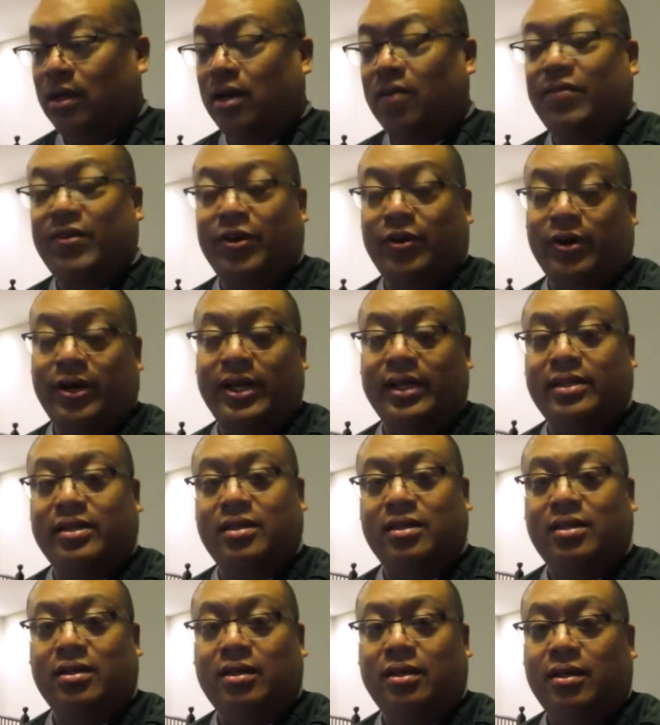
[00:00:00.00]
of
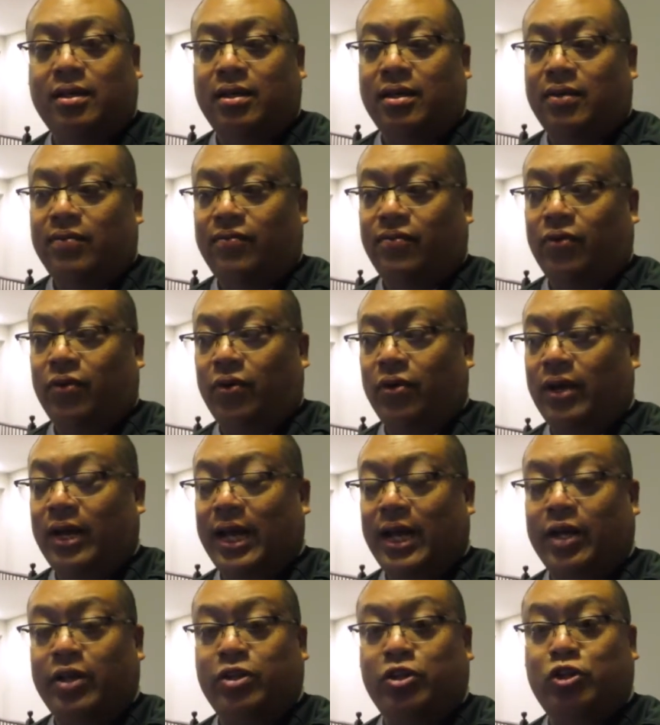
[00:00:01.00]
internet for
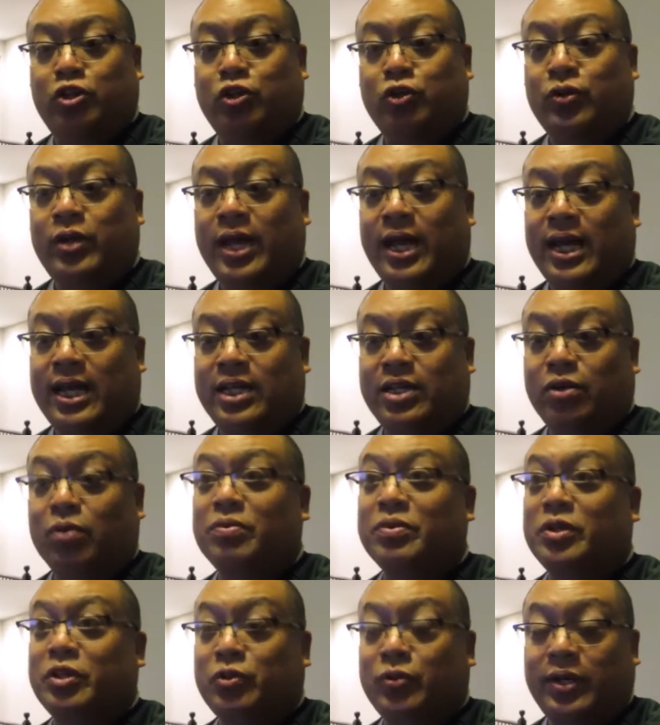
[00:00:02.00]
like two days,
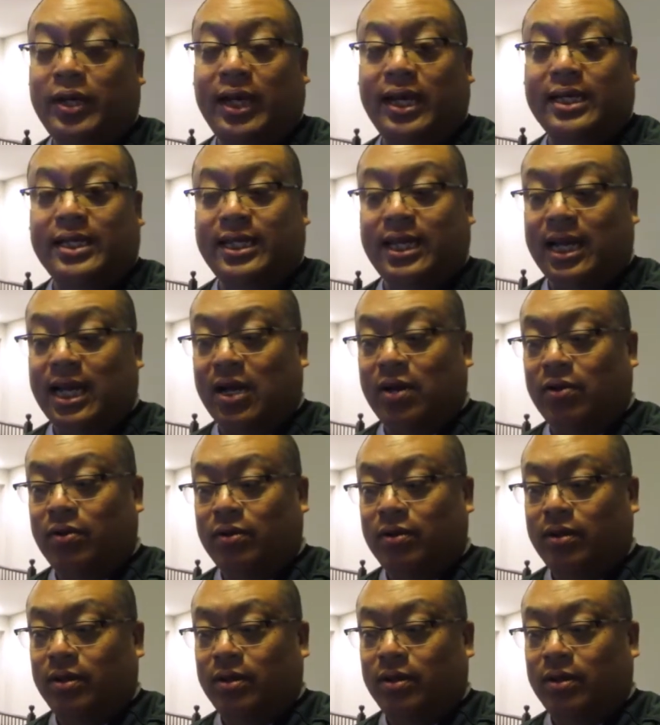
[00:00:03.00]
almost three days now.